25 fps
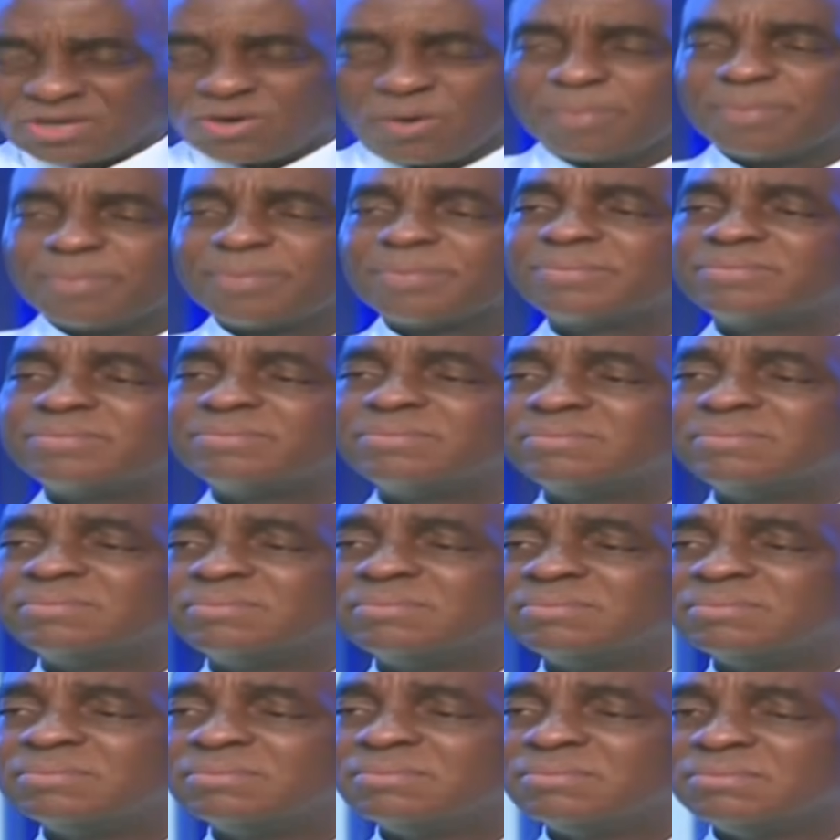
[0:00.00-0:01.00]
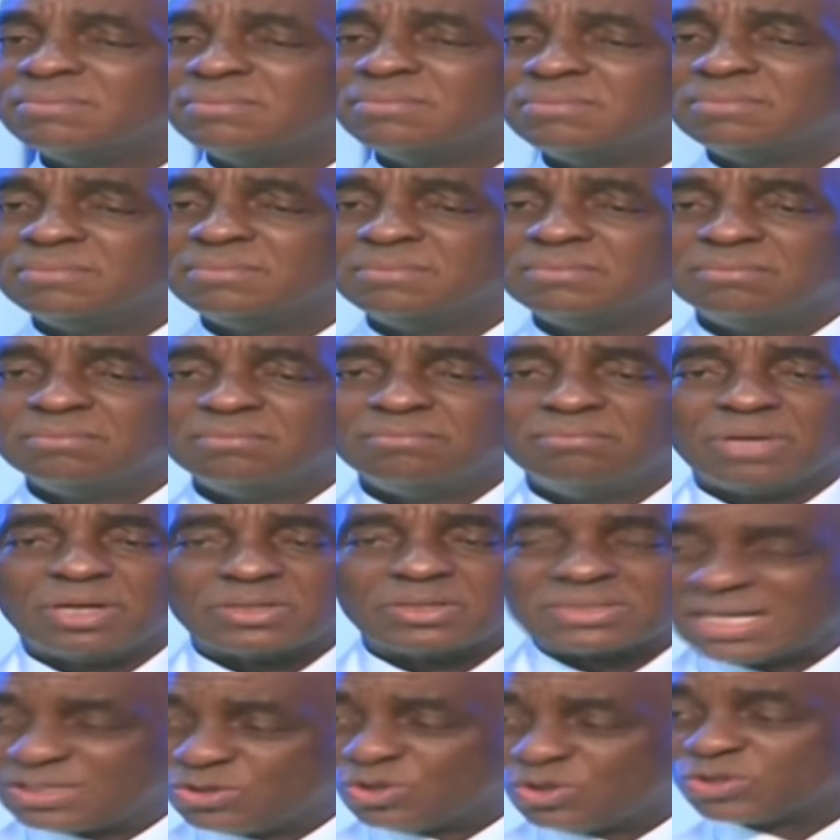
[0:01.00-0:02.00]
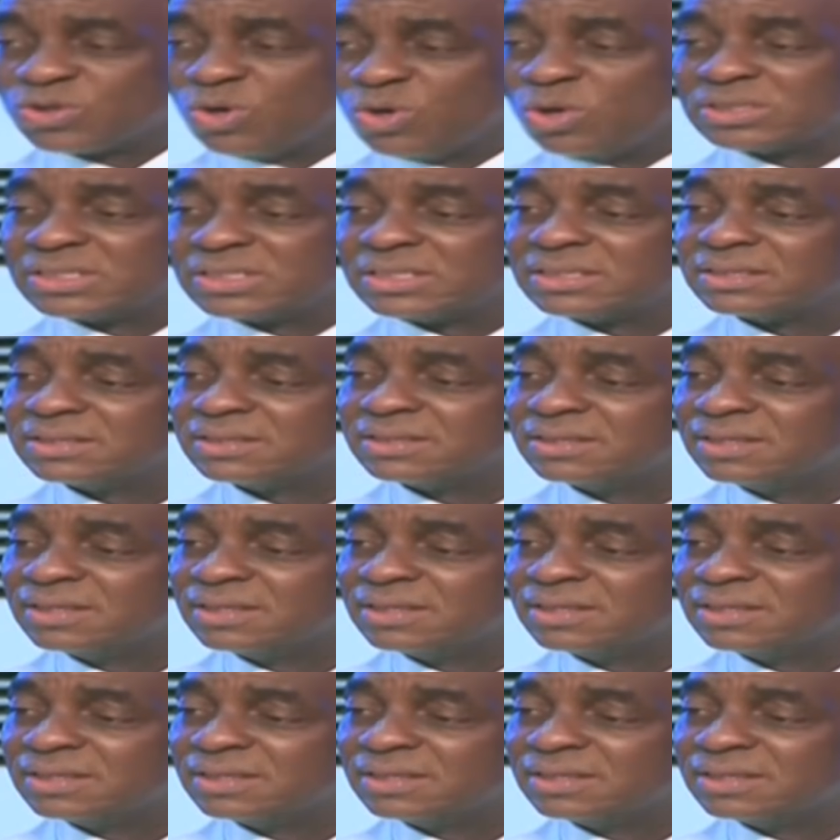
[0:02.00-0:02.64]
up. Because I just got it.